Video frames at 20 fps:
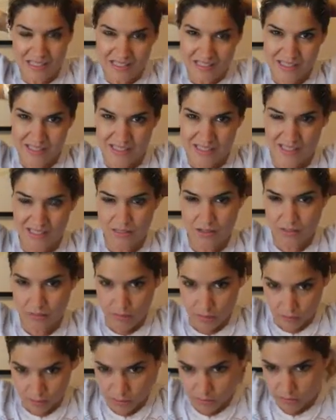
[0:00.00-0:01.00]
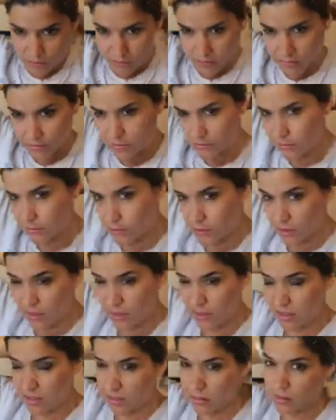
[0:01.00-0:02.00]
This is not
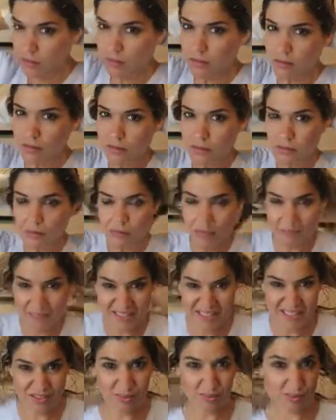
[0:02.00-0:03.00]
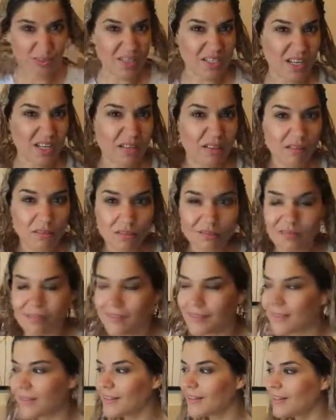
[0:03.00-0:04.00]
gonna be silver, is it?
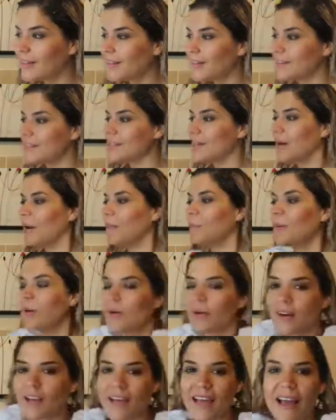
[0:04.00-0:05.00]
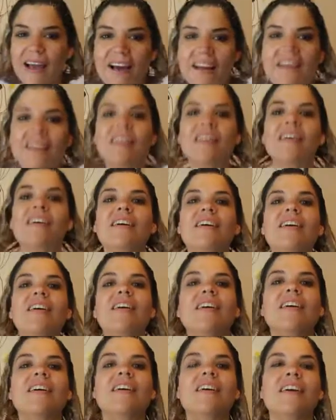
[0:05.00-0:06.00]
So I'm not gonna get
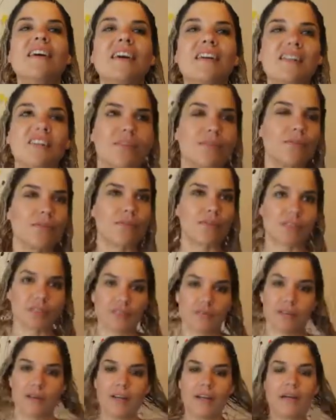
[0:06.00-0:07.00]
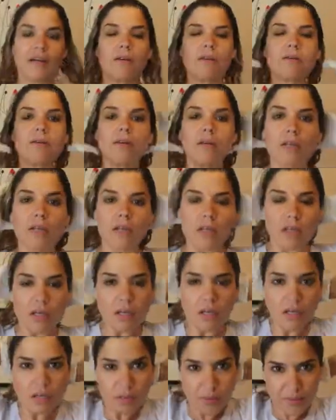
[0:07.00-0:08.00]
a silver result right now.
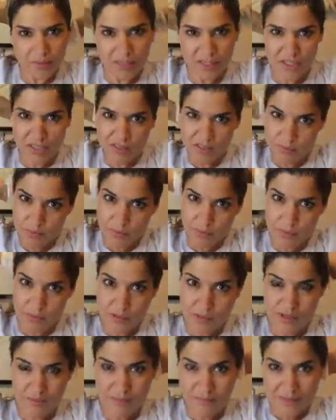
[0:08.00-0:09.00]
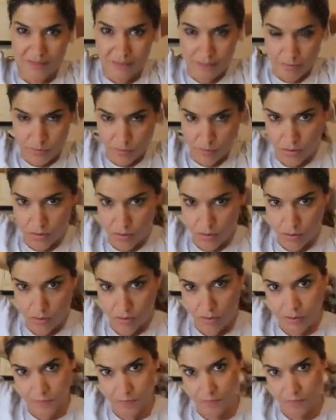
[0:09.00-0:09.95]
What I'm gonna do is put a bit more